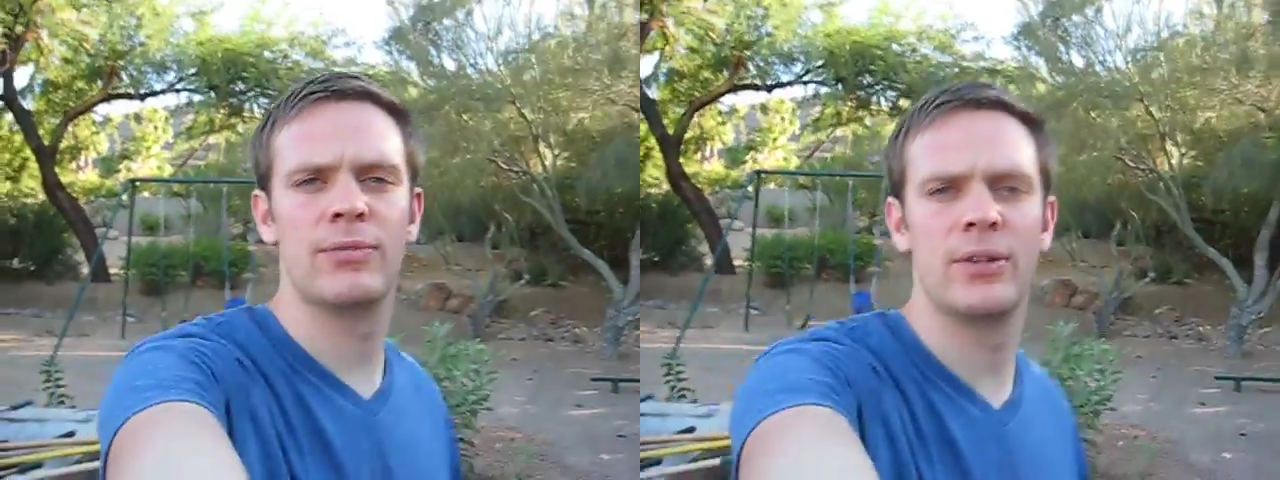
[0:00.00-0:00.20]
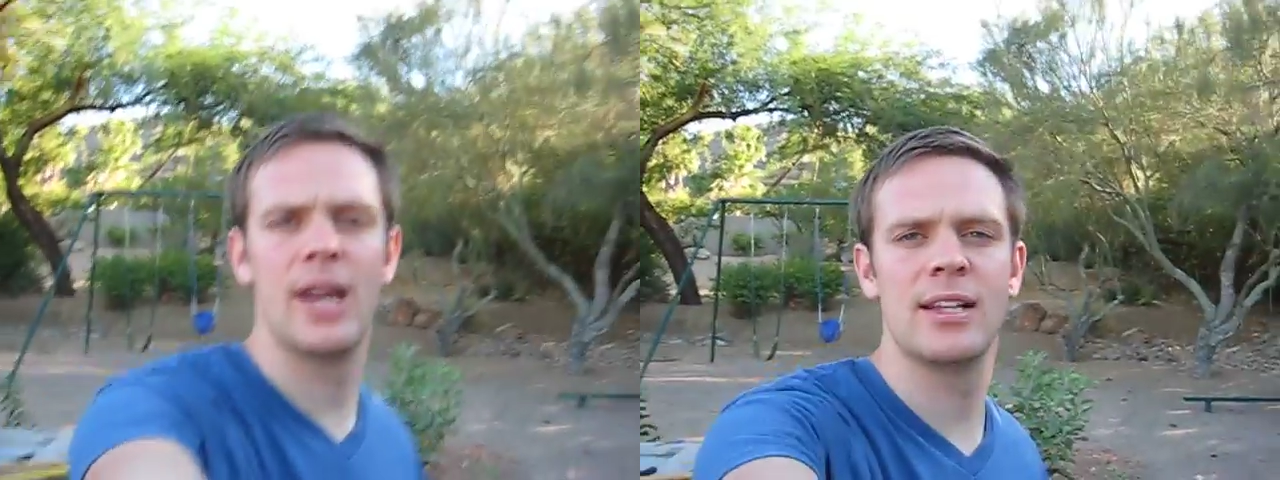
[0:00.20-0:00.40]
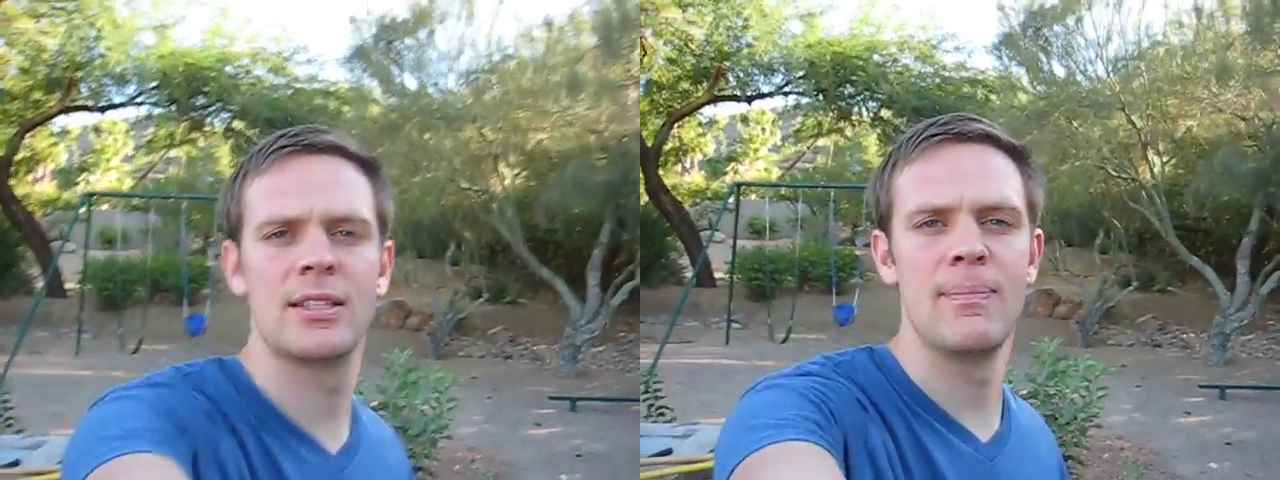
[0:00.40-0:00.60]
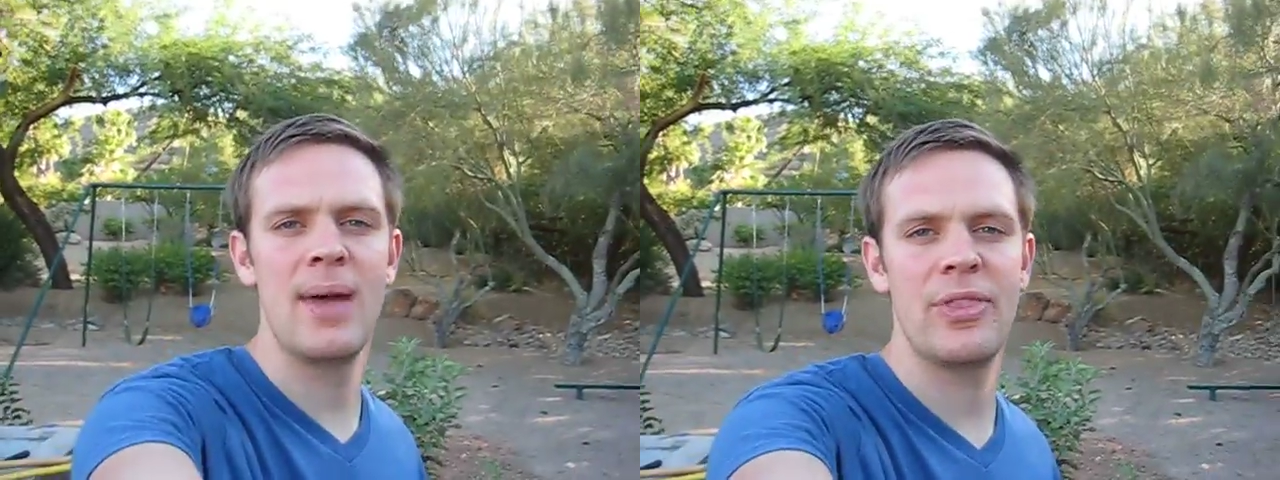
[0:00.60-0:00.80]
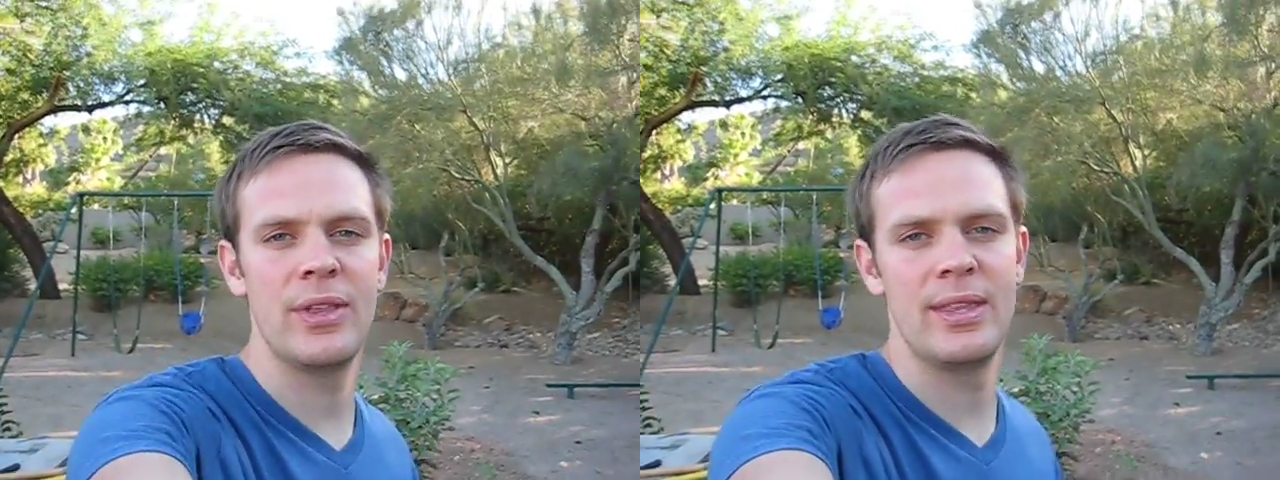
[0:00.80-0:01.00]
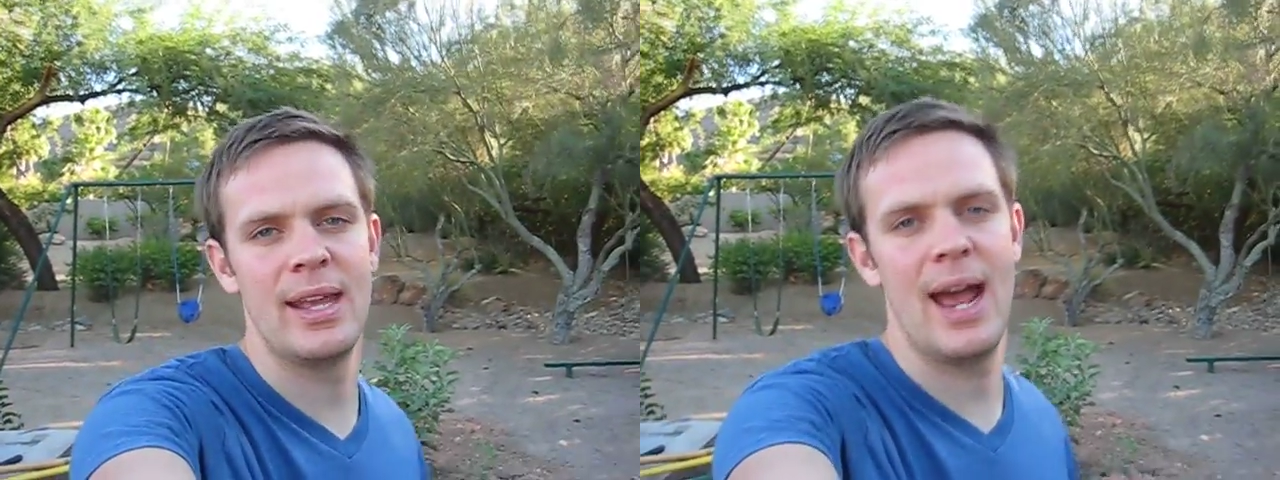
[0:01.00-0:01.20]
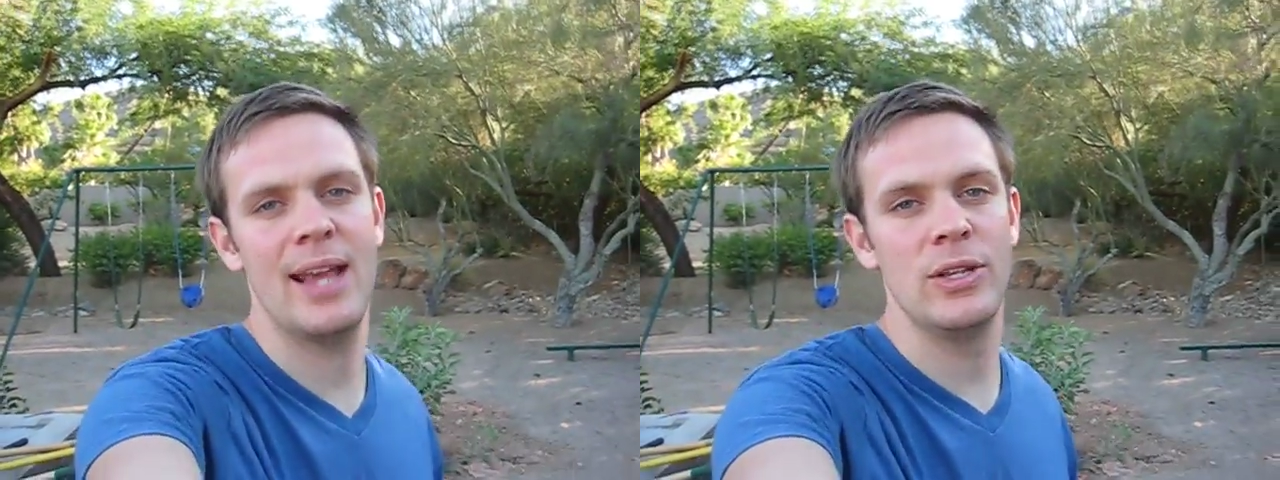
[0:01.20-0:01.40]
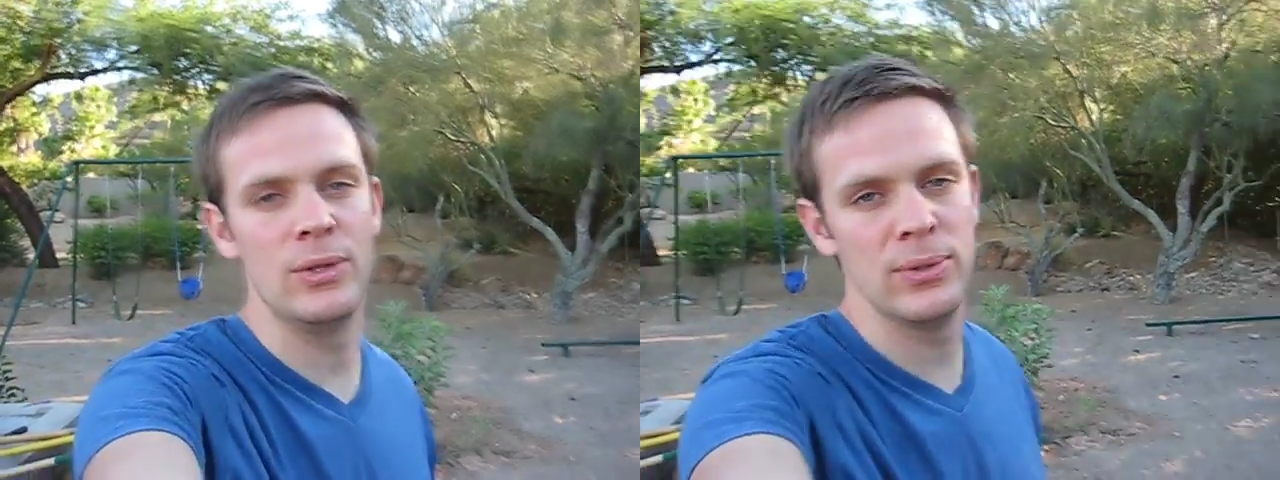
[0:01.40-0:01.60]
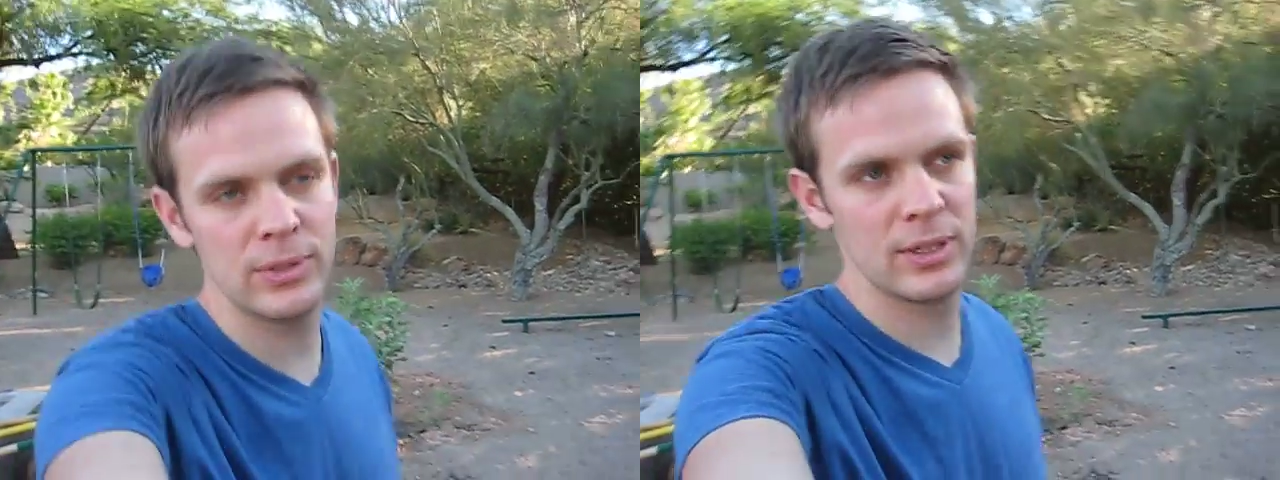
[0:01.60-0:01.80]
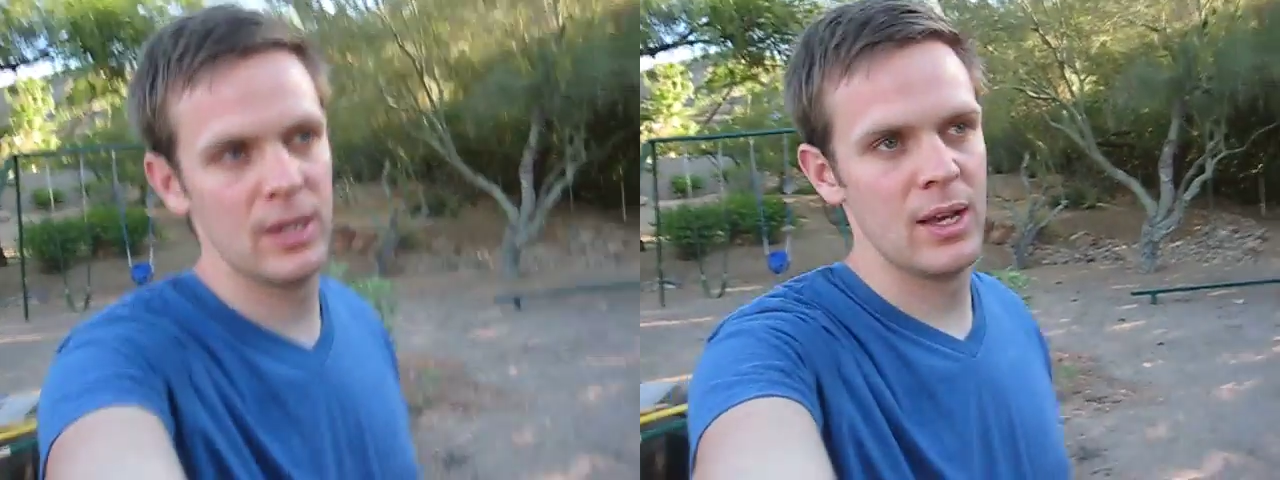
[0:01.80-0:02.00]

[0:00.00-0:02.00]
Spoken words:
for you guys the method that I use,